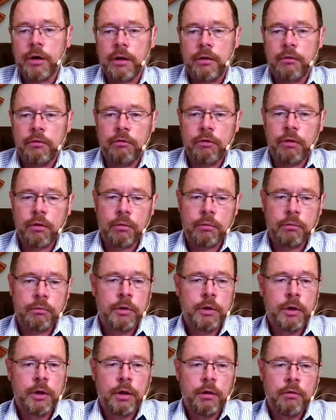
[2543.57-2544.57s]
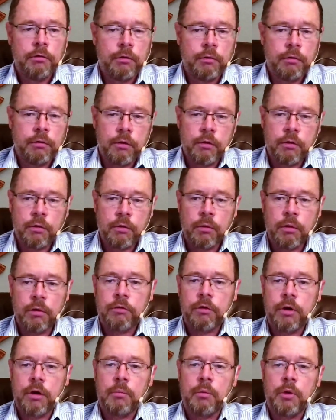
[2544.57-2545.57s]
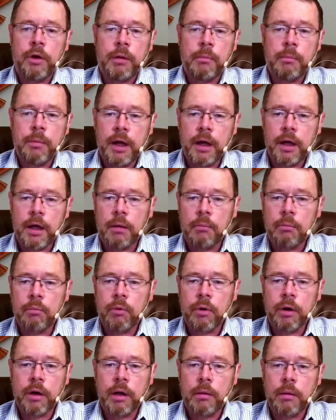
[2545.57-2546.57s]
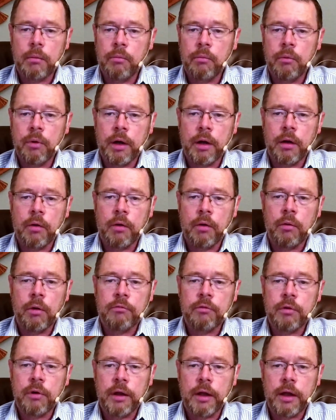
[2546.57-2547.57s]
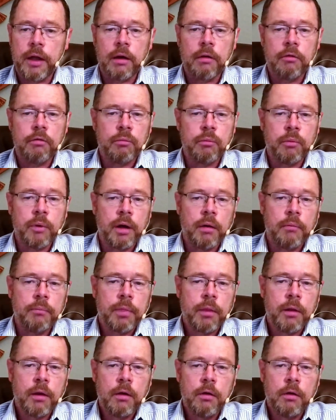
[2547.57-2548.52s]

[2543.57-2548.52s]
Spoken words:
And so, since the Torah is going to bring it back up, we're going to go after it again as well.